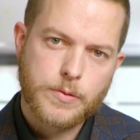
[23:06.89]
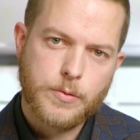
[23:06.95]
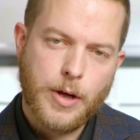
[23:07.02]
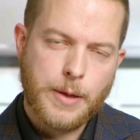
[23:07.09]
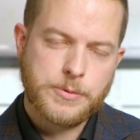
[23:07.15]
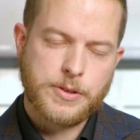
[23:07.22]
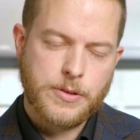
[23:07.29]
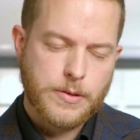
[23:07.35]
Well,
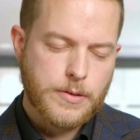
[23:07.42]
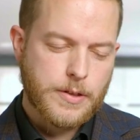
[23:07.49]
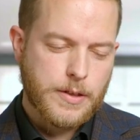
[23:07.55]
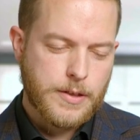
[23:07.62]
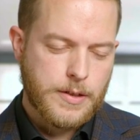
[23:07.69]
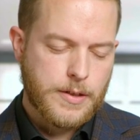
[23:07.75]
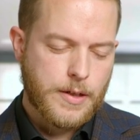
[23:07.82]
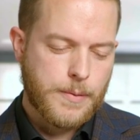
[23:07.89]
absolutely.
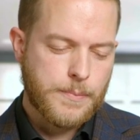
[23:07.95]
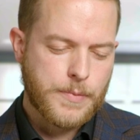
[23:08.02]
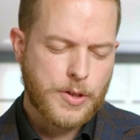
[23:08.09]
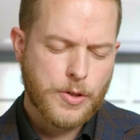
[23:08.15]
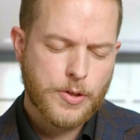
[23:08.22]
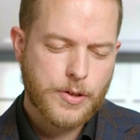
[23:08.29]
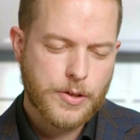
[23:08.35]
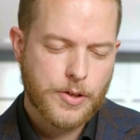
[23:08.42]
And
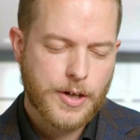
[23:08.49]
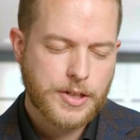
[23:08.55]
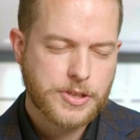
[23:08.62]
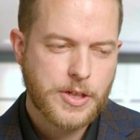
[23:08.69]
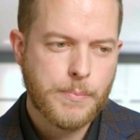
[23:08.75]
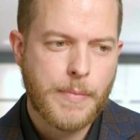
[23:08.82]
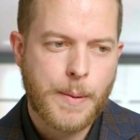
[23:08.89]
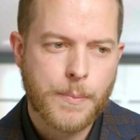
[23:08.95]
you're
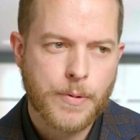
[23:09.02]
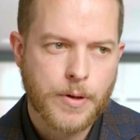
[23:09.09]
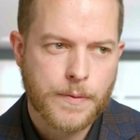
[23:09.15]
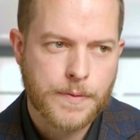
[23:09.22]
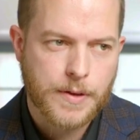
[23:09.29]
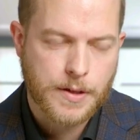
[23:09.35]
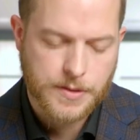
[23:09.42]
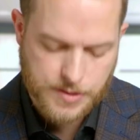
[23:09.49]
actually a member
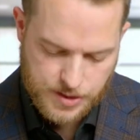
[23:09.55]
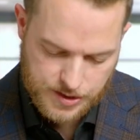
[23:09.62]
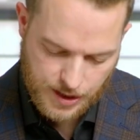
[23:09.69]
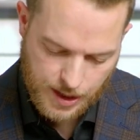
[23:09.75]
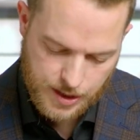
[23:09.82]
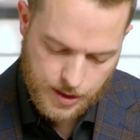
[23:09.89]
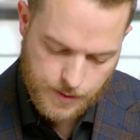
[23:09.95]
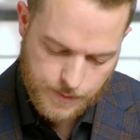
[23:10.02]
of the
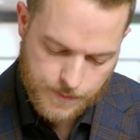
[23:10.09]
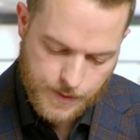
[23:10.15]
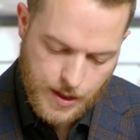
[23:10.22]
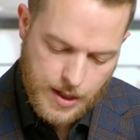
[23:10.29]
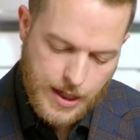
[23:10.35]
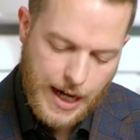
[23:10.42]
Society of